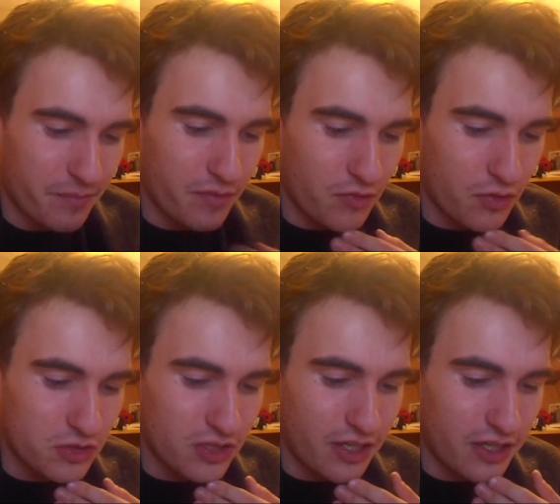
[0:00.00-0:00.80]

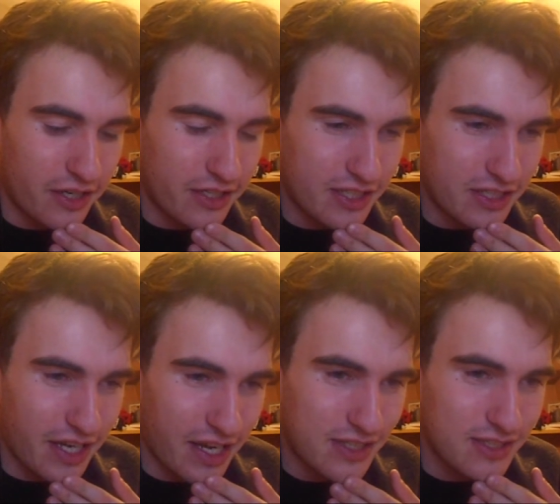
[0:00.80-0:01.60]
unfortunately it didn't
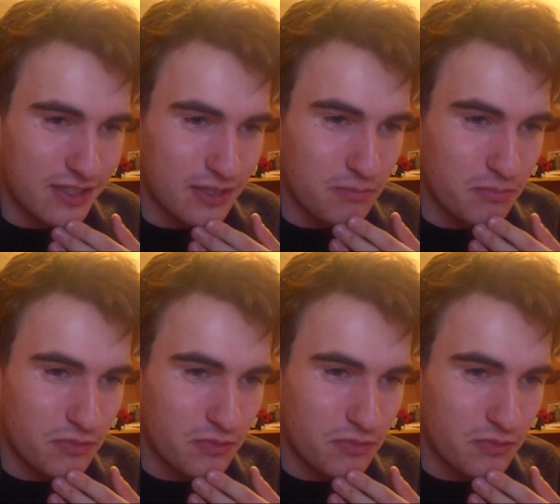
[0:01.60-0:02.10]
get answered.